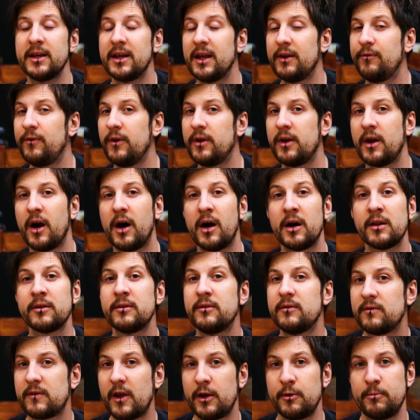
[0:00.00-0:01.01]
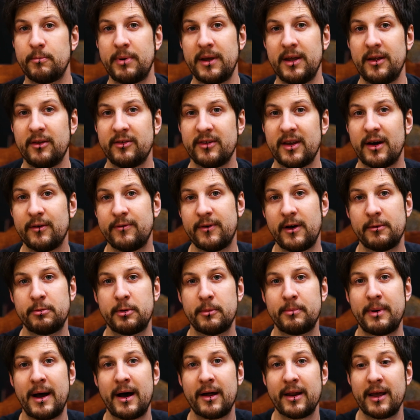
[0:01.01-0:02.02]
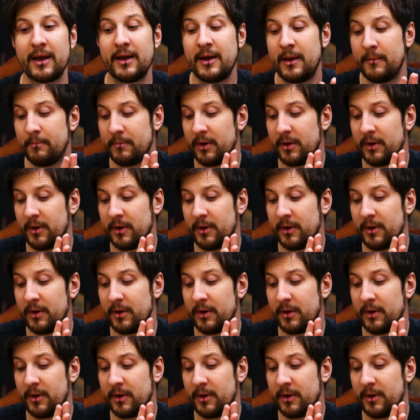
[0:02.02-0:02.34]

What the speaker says: If you can't, don't beat yourself up about it.